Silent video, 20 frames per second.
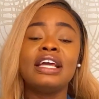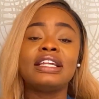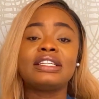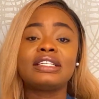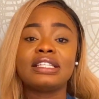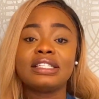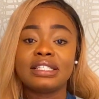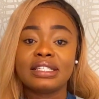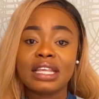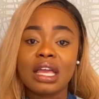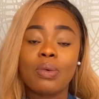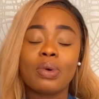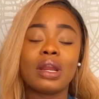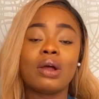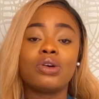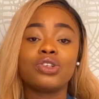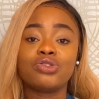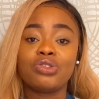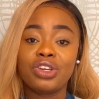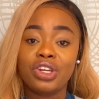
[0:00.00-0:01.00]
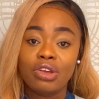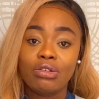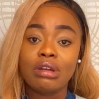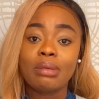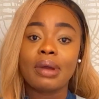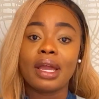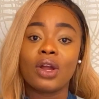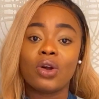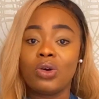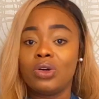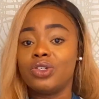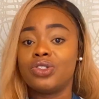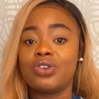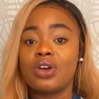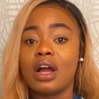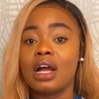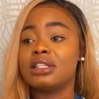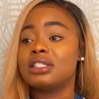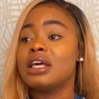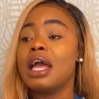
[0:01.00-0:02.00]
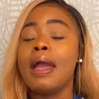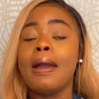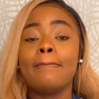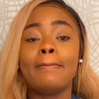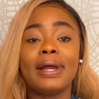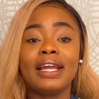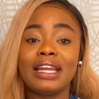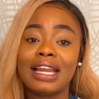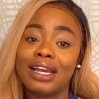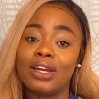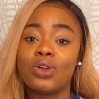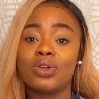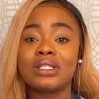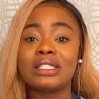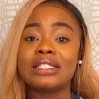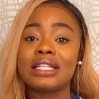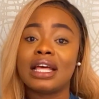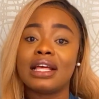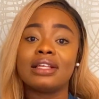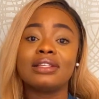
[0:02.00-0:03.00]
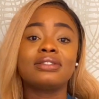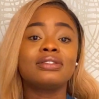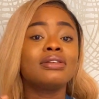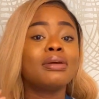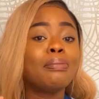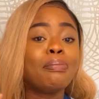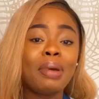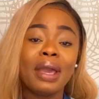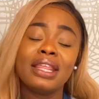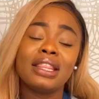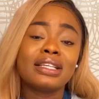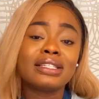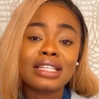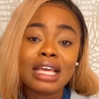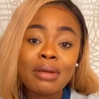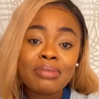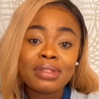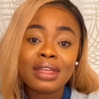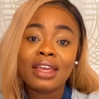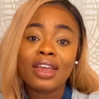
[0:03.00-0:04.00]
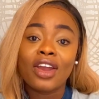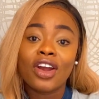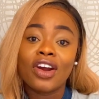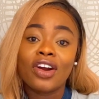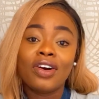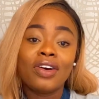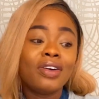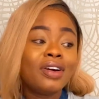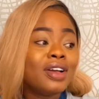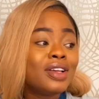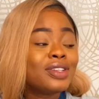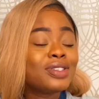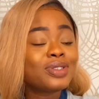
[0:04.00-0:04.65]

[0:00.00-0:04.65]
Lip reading: This year when I was renewing my contract, my landlord says pay the same thing, girl.